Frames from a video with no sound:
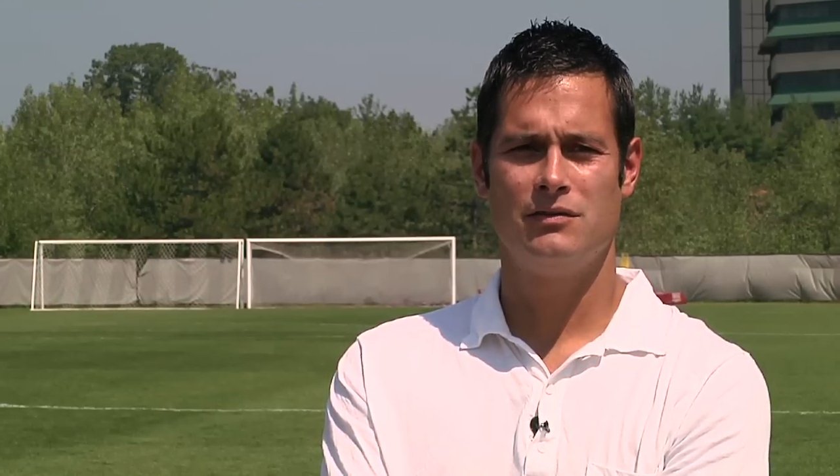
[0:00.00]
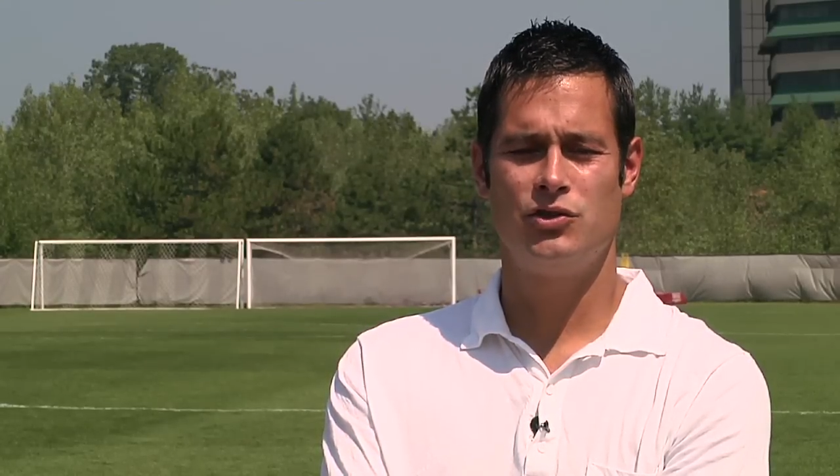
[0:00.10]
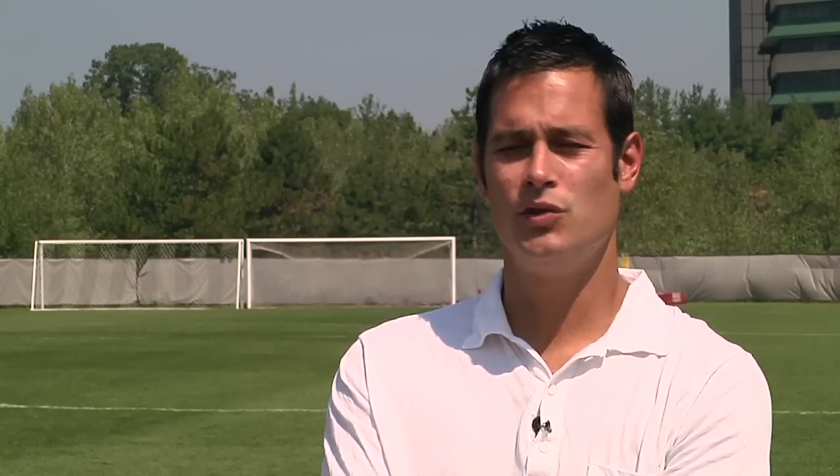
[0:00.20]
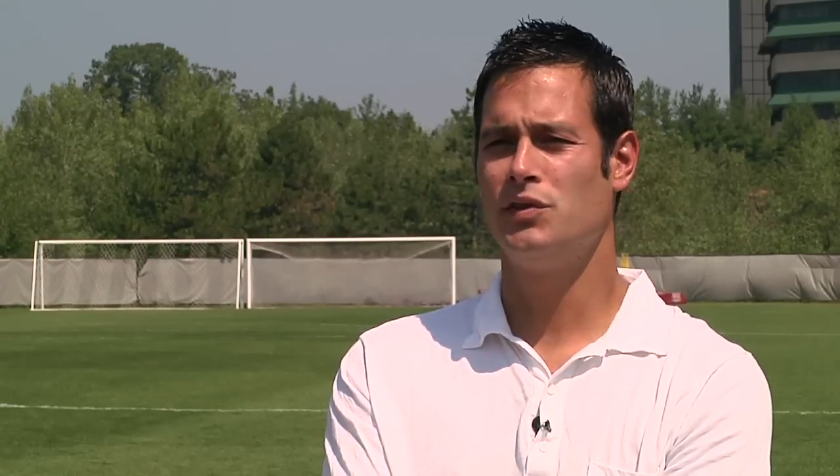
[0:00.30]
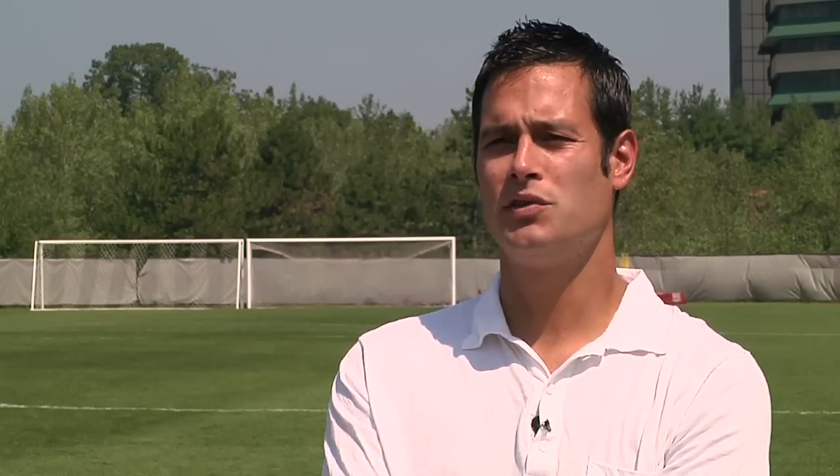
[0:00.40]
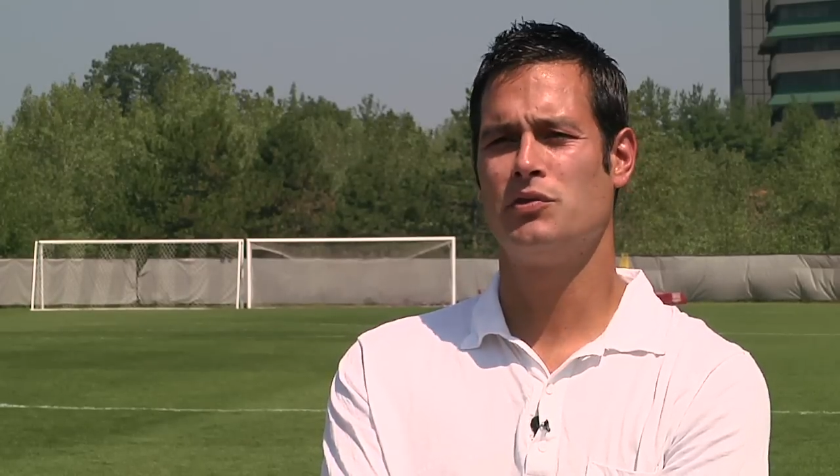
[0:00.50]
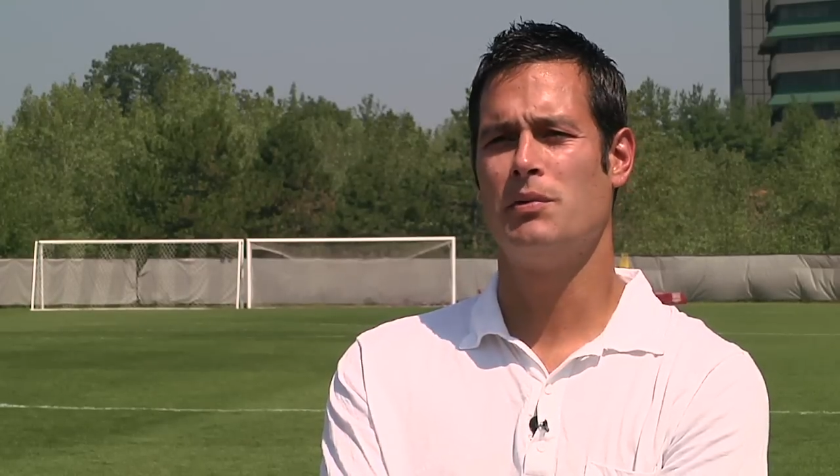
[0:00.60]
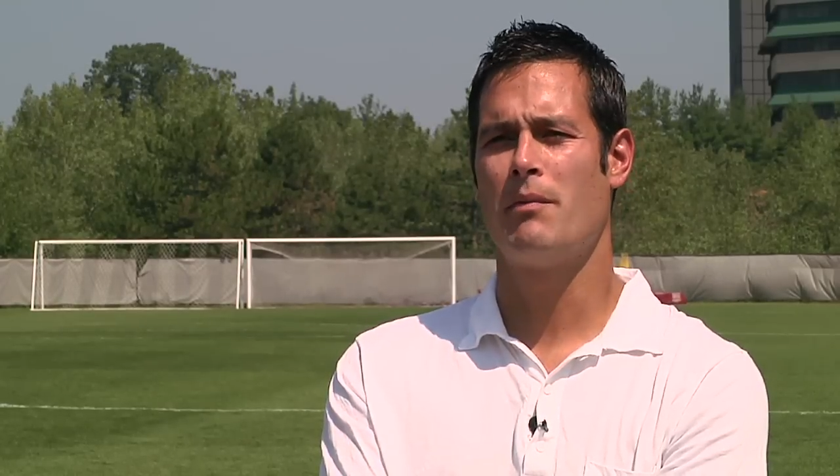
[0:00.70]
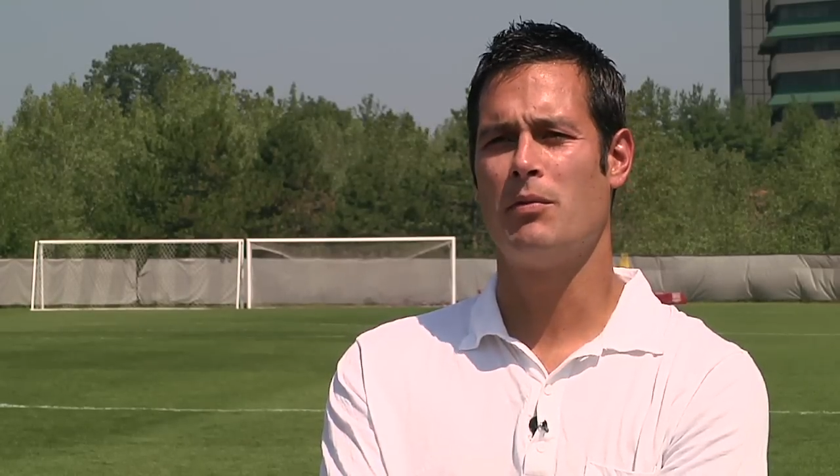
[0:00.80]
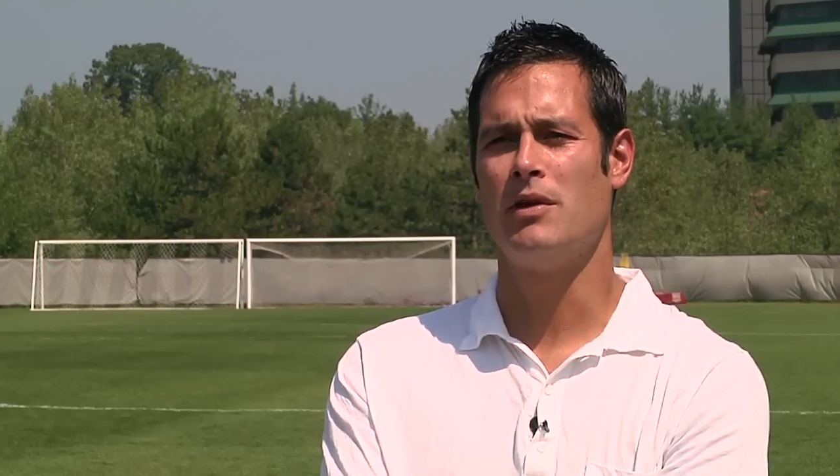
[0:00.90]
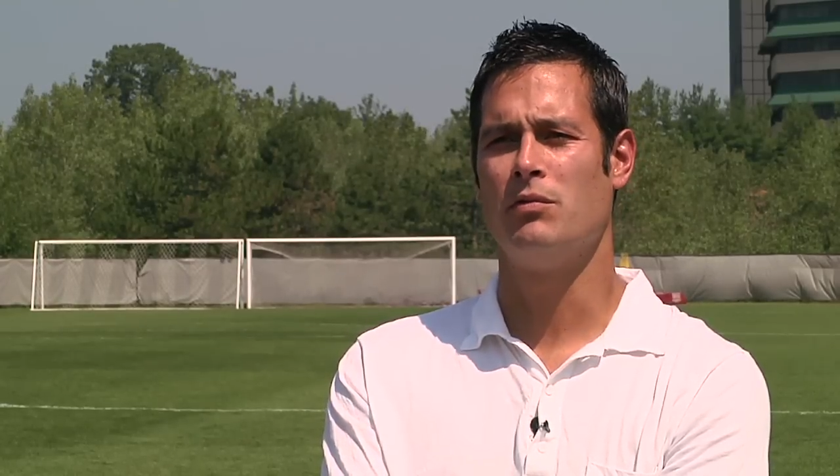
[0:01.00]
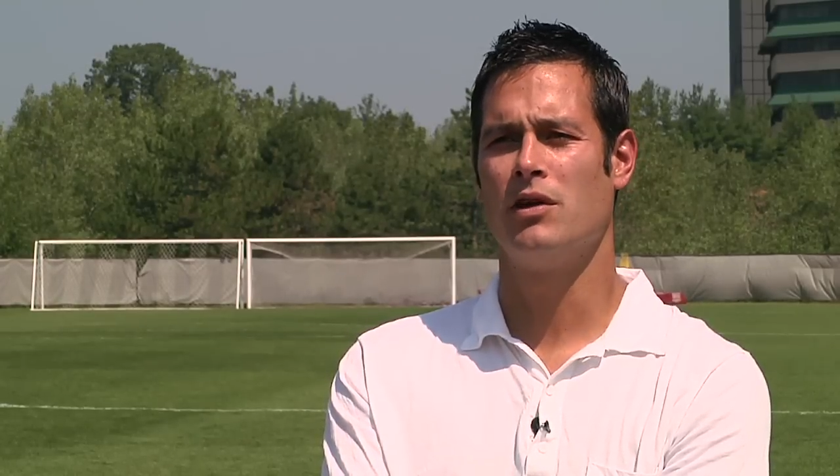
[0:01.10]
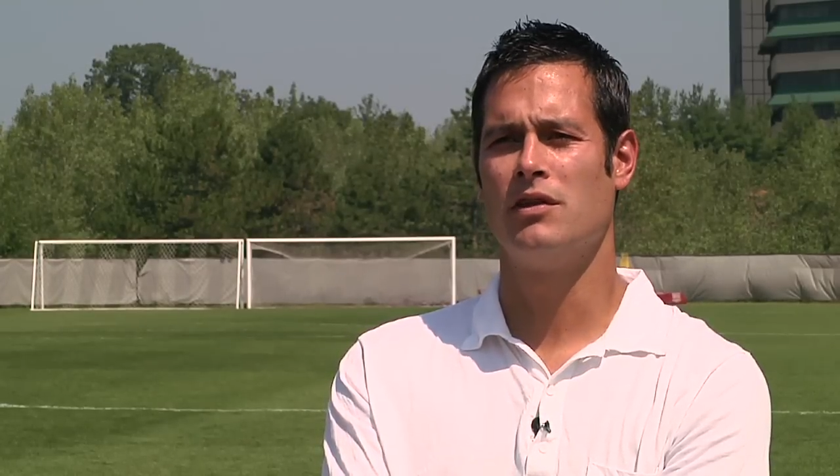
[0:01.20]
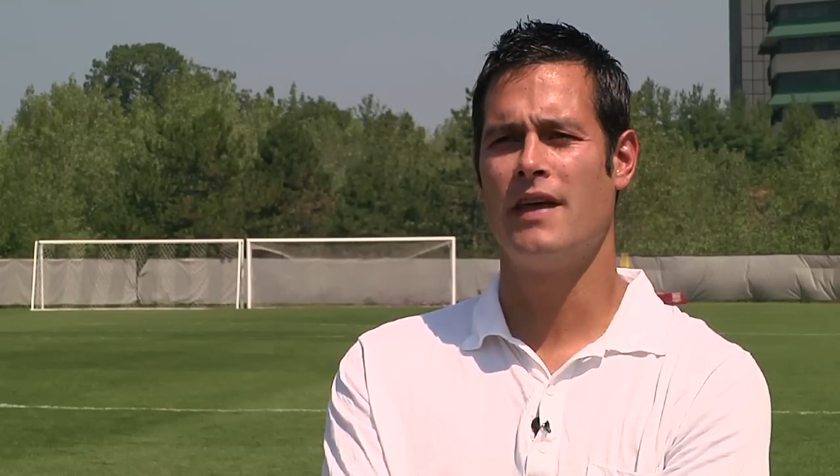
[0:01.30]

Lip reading: chooses to remember me, whether